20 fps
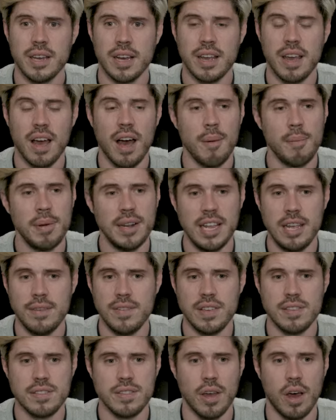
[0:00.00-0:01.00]
I can't believe
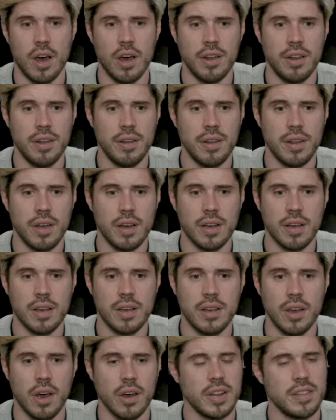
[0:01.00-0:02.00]
he's gone.
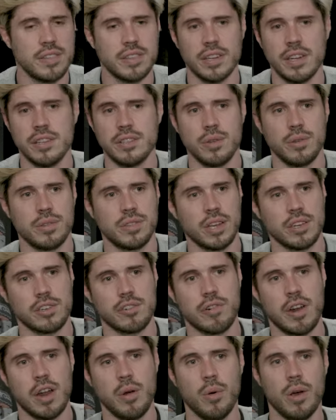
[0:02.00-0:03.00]
God, he's gonna do such
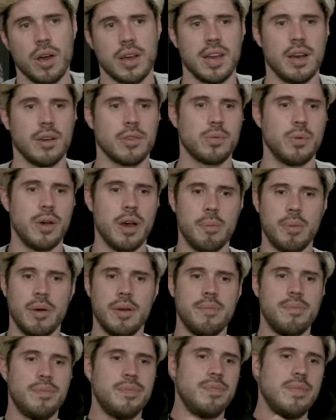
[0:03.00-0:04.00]
great work elsewhere.
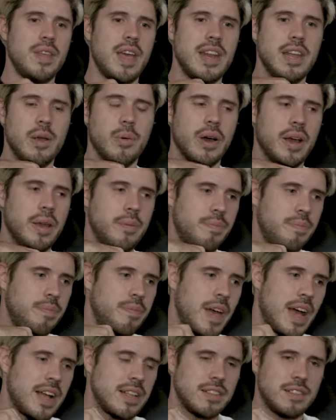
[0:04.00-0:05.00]
But anyway,
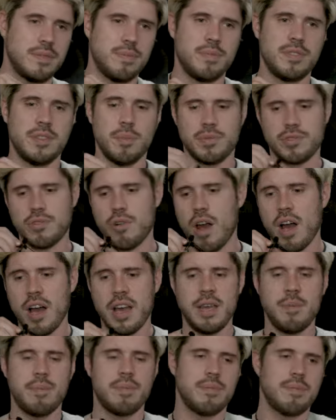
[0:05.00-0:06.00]
that's
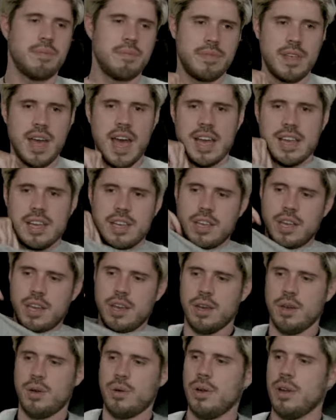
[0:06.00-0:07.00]
subscribe. Thank
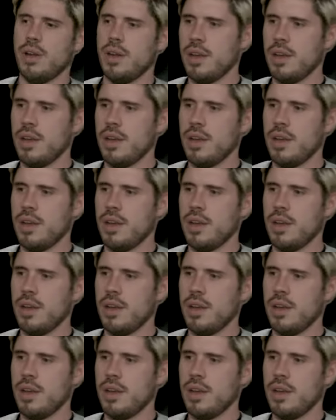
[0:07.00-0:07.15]
you.